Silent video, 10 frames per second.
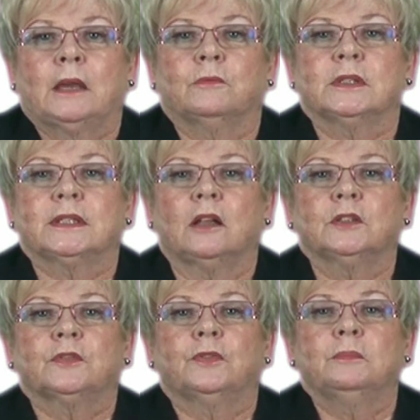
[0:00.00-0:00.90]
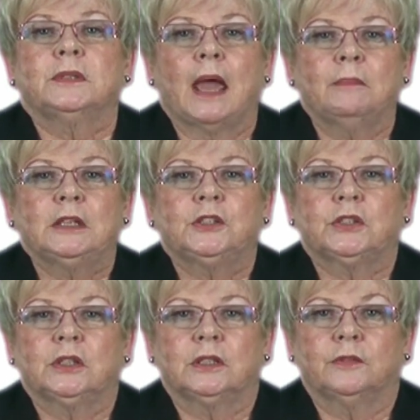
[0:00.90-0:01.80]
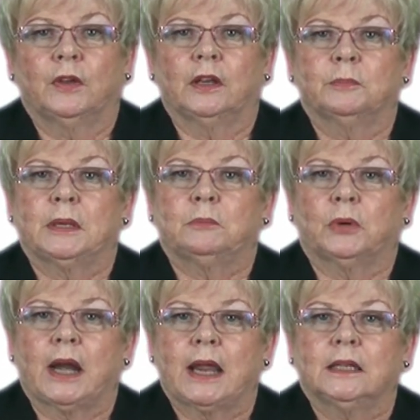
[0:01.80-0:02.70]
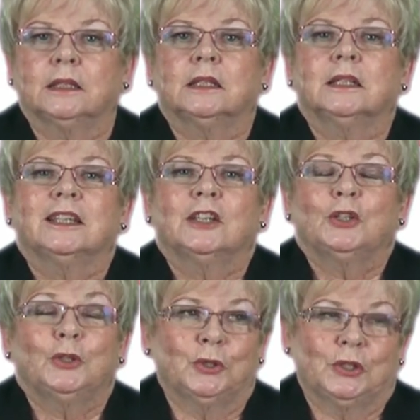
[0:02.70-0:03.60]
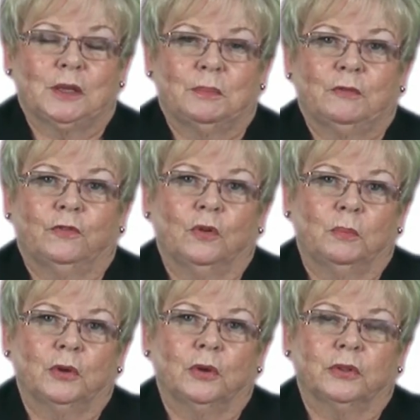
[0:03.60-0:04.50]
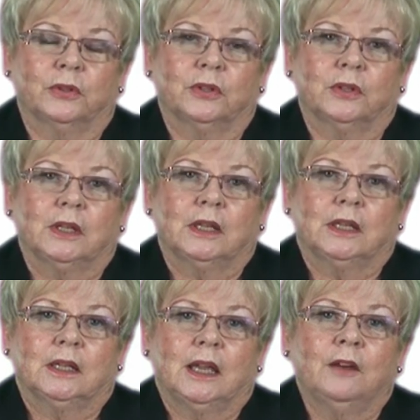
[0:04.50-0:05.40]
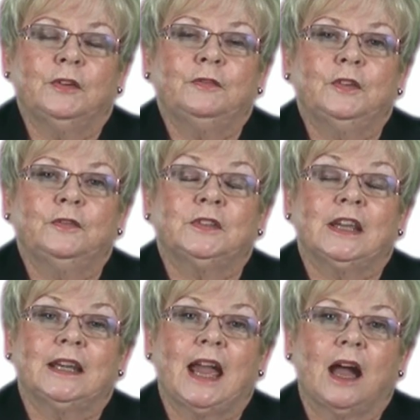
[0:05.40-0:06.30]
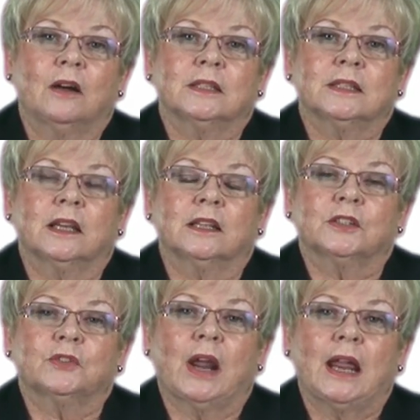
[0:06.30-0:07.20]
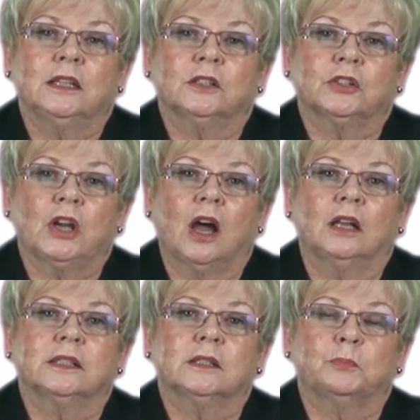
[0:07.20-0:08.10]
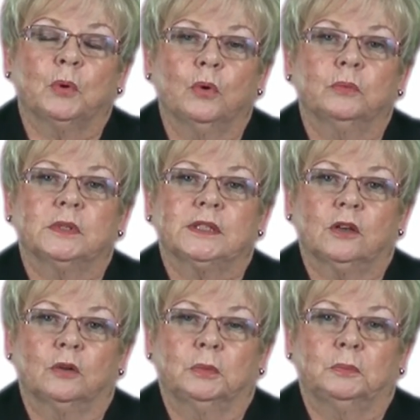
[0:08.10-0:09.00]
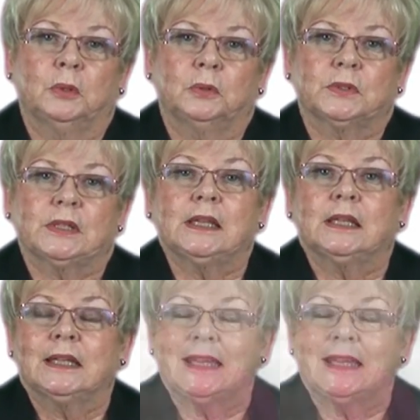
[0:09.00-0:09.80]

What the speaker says: It results from damage to the developing brain, usually before birth. Every 15 hours, an Australian child is born with cerebral palsy.